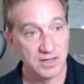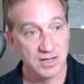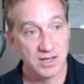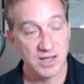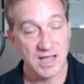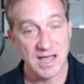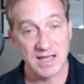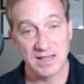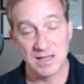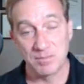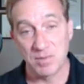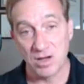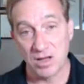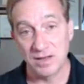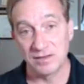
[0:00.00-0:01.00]
and the
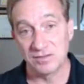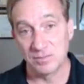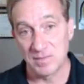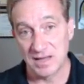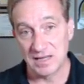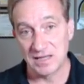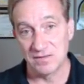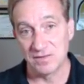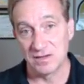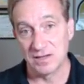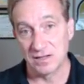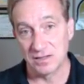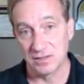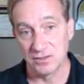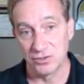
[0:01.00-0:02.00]
bonds may even
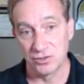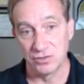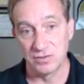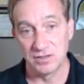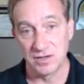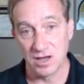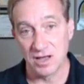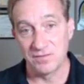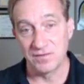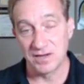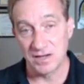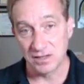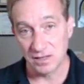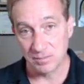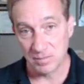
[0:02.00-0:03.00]
include non
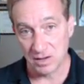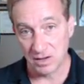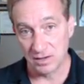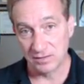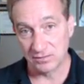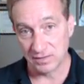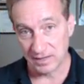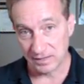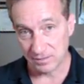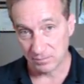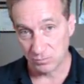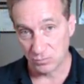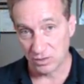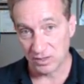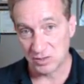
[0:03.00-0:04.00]
vanilla bonds like
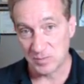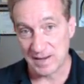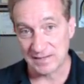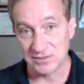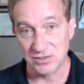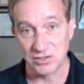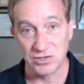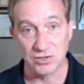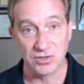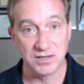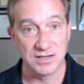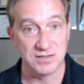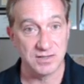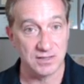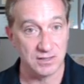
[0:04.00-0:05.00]
mortgage backed securities
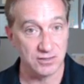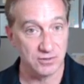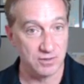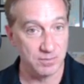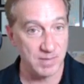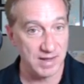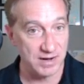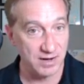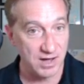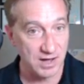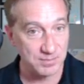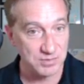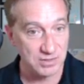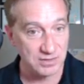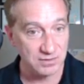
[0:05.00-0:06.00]
that include embedded
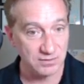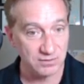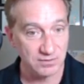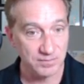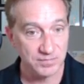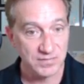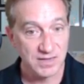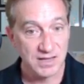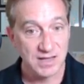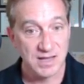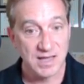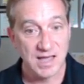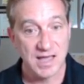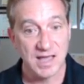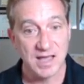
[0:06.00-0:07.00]
options.
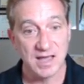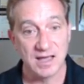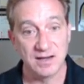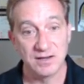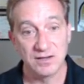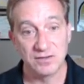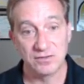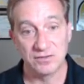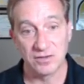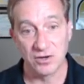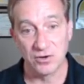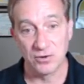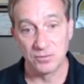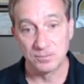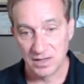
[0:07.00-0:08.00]
And
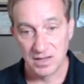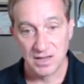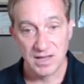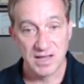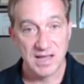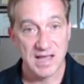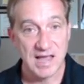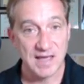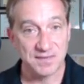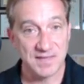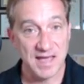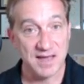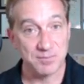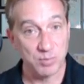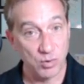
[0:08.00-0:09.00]
so at
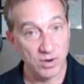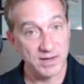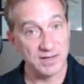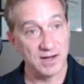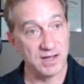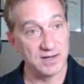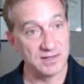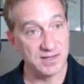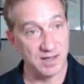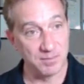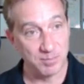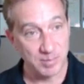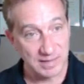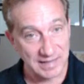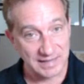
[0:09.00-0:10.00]
that point, and
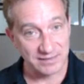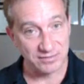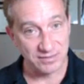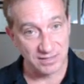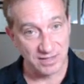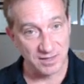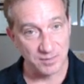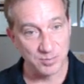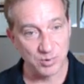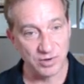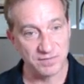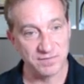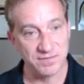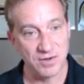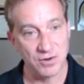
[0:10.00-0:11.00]
complexity of the
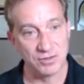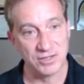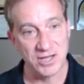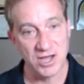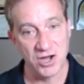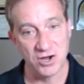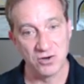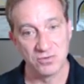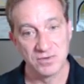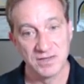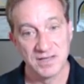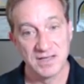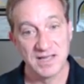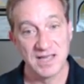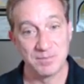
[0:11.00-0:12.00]
portfolio
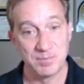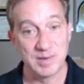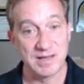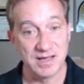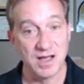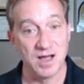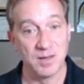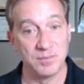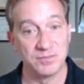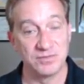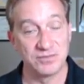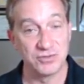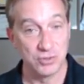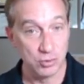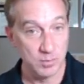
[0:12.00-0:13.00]
it becomes
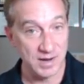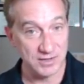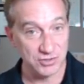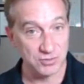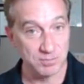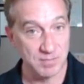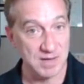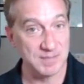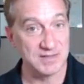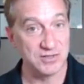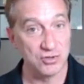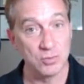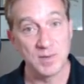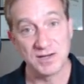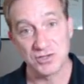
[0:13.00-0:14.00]
too much, maybe
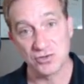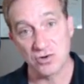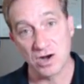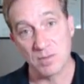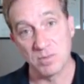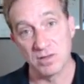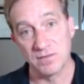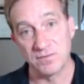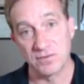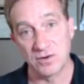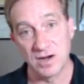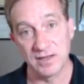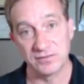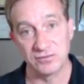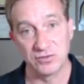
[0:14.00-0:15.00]
too much trouble for
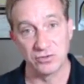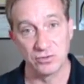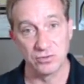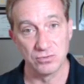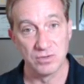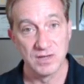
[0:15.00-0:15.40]
us to